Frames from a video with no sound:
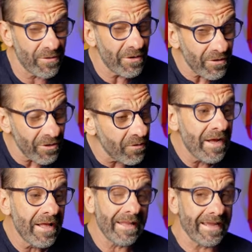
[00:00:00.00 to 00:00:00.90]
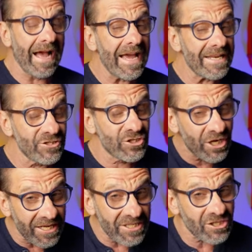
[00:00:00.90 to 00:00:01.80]
If you're new, like I
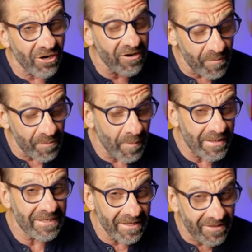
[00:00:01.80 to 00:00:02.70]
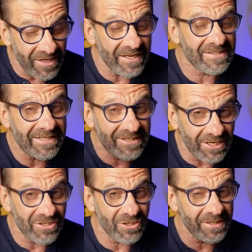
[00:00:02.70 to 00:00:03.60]
just started implementing the things I
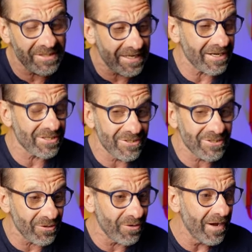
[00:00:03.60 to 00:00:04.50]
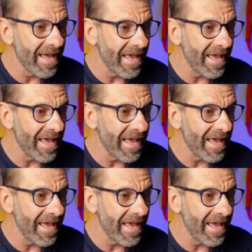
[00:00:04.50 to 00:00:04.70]
teach you in section two.